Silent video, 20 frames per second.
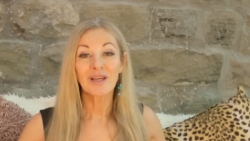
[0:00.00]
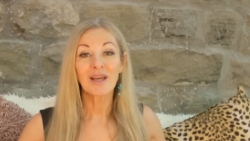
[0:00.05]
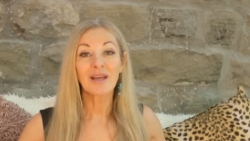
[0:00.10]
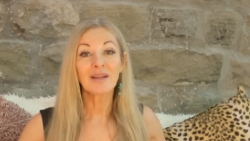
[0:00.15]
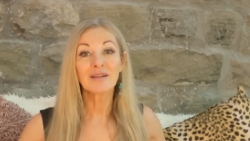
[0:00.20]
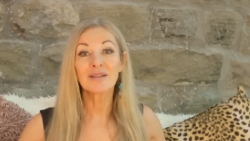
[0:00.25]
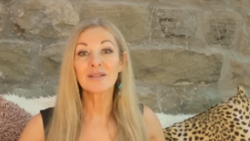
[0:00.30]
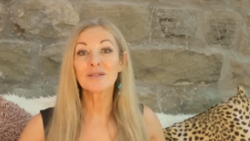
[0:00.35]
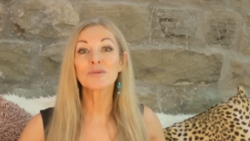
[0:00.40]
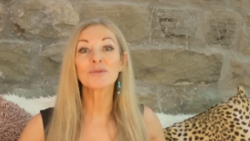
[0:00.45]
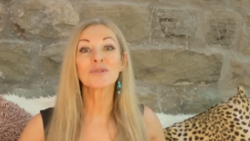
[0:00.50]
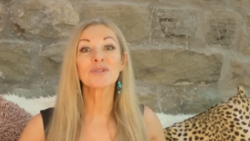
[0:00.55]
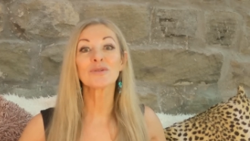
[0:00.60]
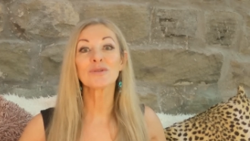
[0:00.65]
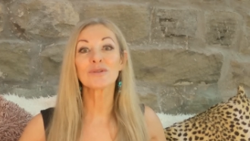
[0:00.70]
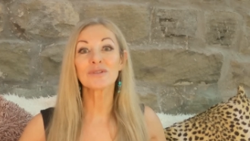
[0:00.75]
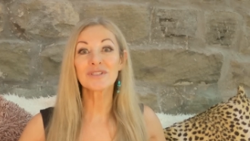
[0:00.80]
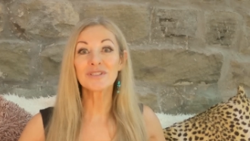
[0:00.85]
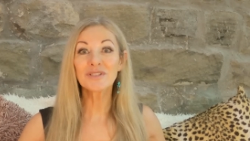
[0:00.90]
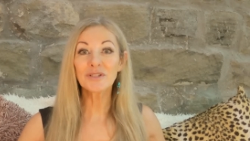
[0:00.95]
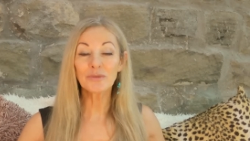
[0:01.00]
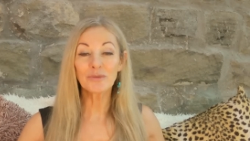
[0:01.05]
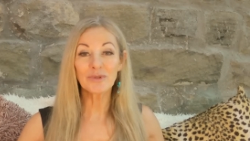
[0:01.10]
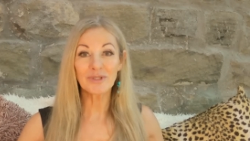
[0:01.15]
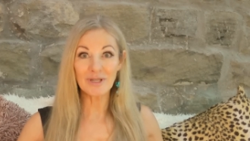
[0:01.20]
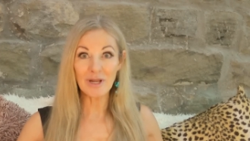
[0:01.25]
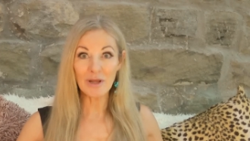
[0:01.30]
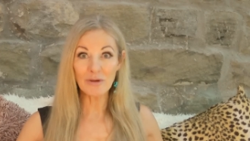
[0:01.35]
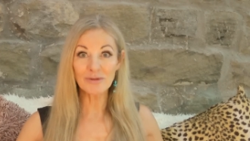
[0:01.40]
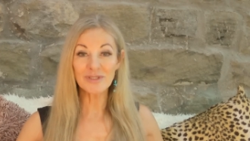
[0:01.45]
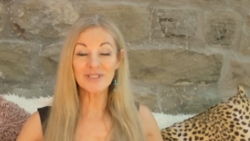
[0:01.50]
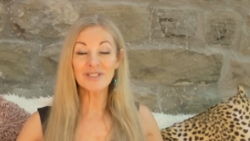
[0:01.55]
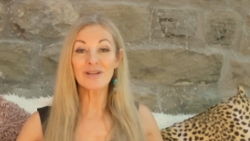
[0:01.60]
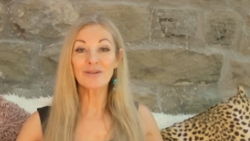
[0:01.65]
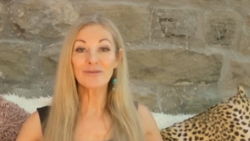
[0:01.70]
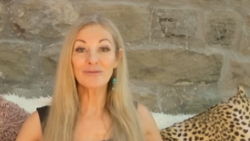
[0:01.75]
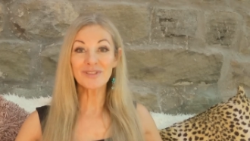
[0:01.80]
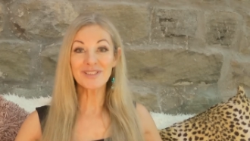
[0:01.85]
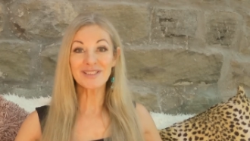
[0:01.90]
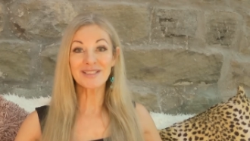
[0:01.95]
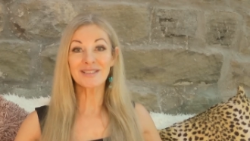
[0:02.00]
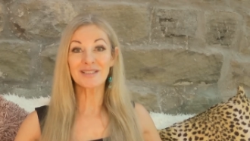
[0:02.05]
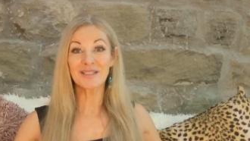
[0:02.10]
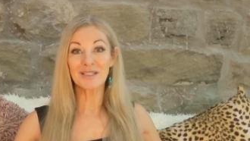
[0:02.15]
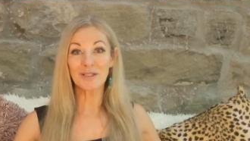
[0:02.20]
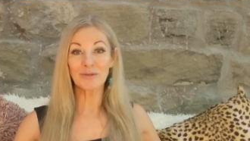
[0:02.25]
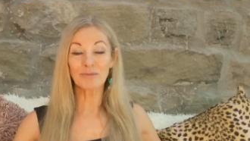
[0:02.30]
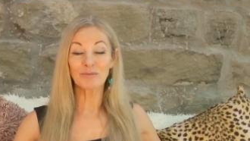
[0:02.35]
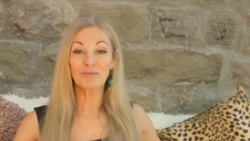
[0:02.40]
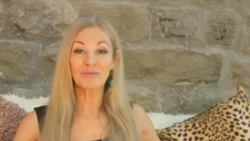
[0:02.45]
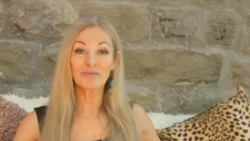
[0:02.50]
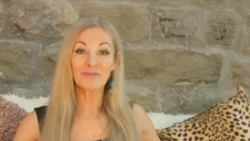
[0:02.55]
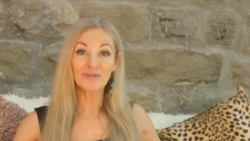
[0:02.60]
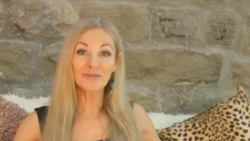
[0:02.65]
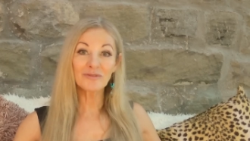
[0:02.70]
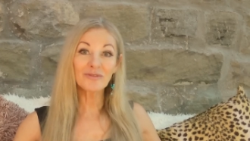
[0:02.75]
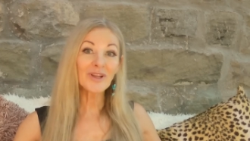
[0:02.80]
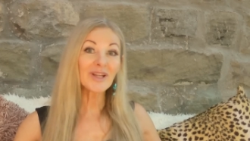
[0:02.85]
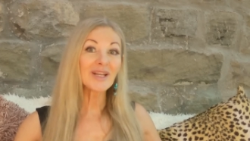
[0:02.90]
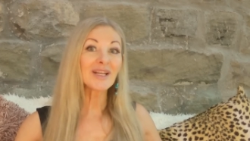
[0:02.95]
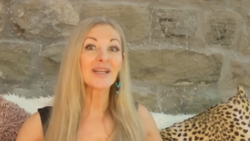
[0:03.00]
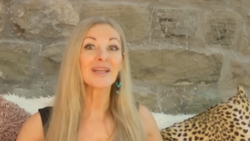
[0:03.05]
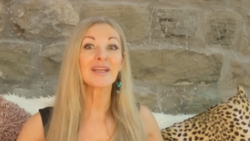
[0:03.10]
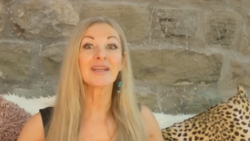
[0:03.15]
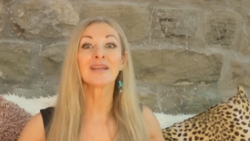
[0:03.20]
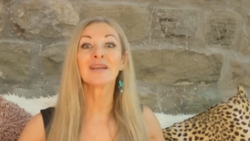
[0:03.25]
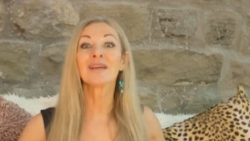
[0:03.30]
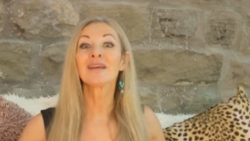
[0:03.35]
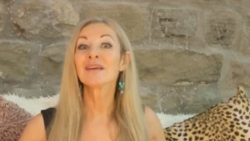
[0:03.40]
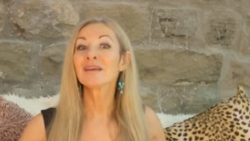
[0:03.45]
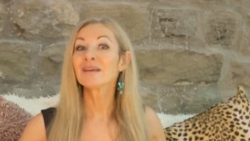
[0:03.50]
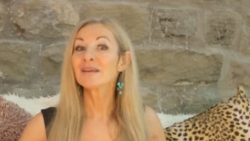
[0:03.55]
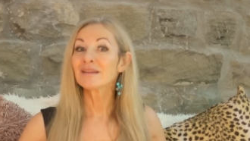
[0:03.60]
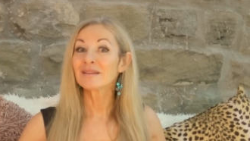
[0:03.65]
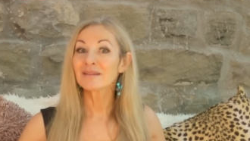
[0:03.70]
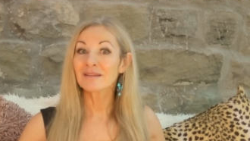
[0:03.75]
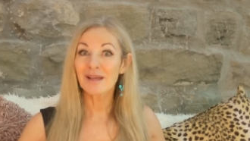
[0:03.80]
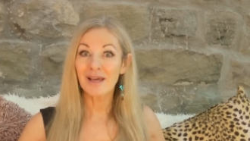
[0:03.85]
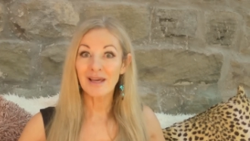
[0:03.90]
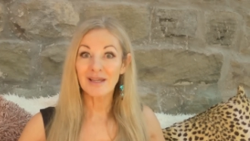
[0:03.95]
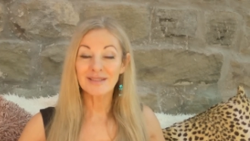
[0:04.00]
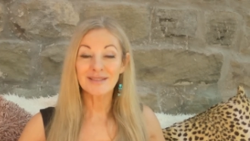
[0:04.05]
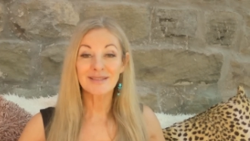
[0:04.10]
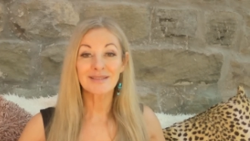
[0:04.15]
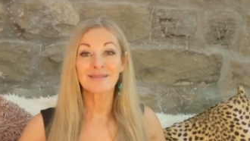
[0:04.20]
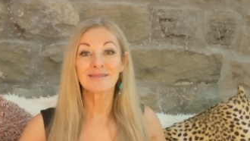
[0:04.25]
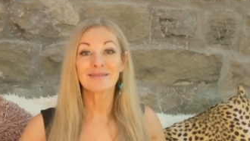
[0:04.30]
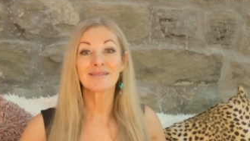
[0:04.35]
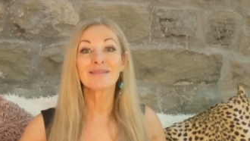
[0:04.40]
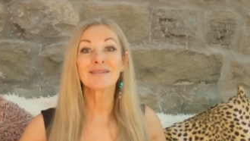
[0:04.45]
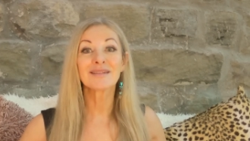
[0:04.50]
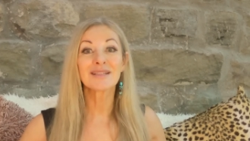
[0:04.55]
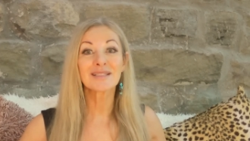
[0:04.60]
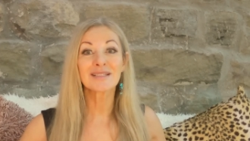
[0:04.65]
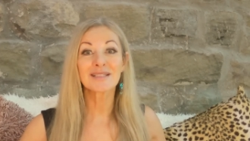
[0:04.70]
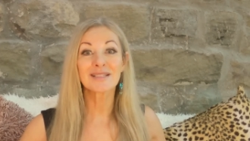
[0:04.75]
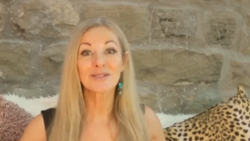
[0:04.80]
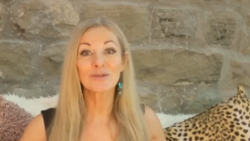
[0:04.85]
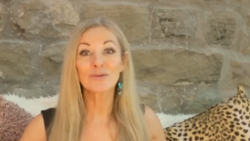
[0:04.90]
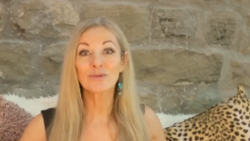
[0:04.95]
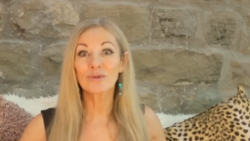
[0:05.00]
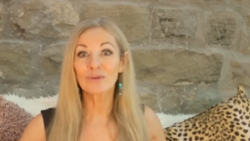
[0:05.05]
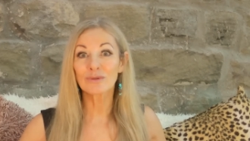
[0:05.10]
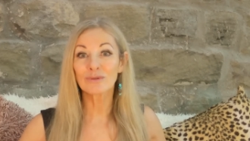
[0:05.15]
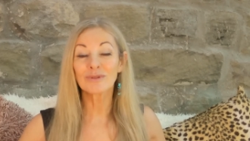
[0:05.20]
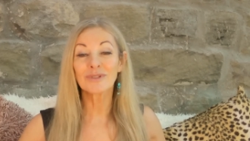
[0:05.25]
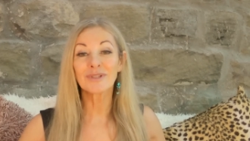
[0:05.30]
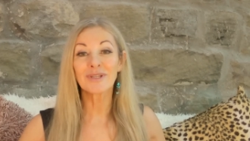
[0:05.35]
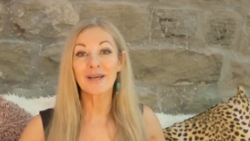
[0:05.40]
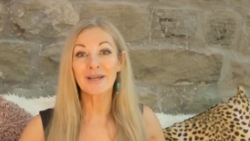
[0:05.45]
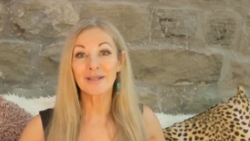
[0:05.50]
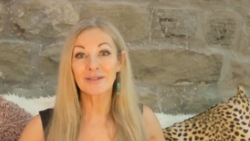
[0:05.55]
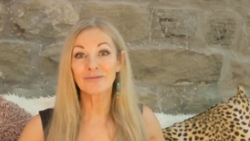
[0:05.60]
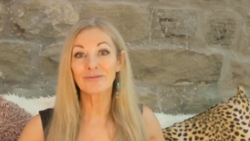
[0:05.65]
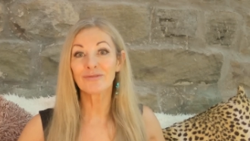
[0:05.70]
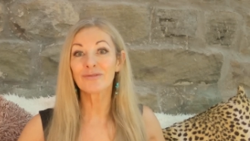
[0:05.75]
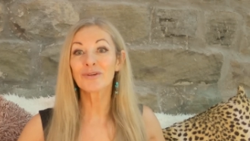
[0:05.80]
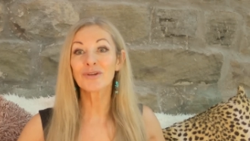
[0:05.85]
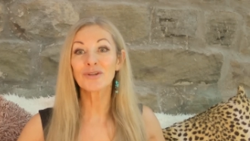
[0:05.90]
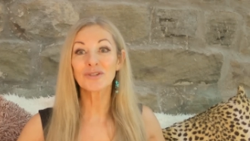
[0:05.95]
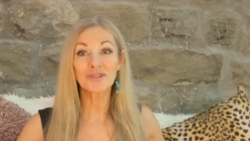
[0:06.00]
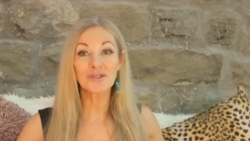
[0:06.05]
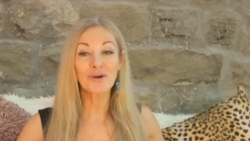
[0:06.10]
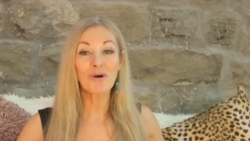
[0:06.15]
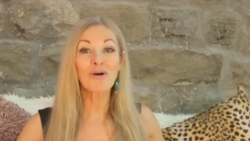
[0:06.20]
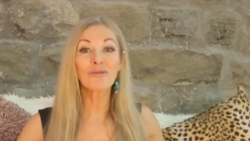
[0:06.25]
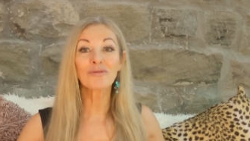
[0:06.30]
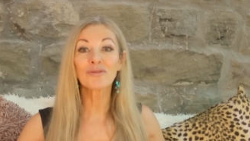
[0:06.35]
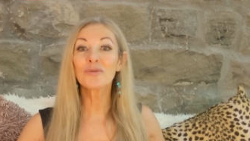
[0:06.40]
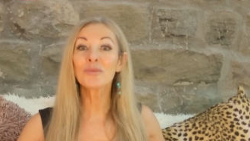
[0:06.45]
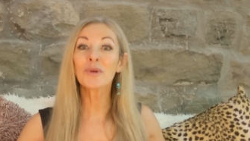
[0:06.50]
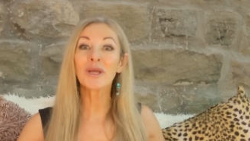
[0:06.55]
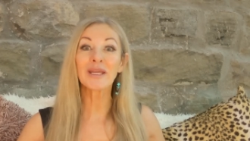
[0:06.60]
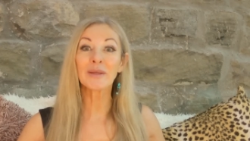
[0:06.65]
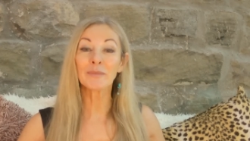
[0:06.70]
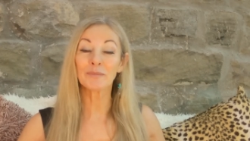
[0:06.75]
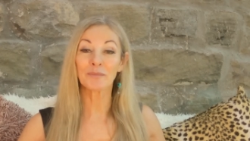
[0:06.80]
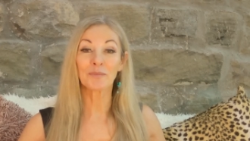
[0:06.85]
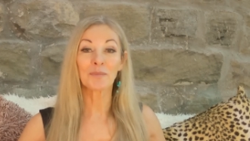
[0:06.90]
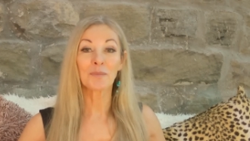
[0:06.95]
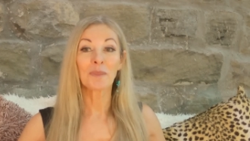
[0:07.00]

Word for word: And this was all to do with low self esteem, feeling that this is all life could offer me.